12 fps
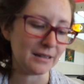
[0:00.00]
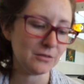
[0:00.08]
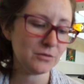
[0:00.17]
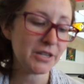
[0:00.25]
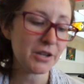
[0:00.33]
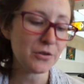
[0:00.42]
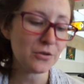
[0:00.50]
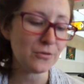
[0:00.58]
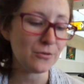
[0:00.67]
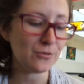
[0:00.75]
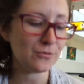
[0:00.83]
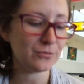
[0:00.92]
Oh
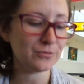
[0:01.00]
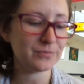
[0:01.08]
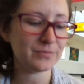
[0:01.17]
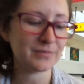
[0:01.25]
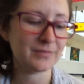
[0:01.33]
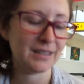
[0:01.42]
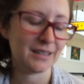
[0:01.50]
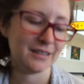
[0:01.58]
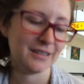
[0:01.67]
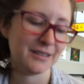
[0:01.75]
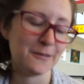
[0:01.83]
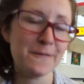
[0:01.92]
no!
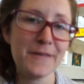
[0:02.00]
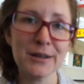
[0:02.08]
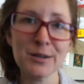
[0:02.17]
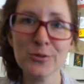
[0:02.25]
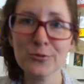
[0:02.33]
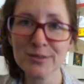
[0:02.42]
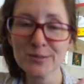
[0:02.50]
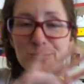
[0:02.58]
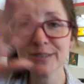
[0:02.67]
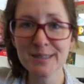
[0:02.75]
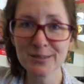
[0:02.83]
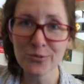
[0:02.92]
The foundable was
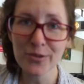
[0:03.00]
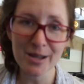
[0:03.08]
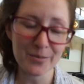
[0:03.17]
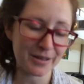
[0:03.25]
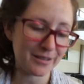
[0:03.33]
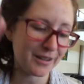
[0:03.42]
whisked away by the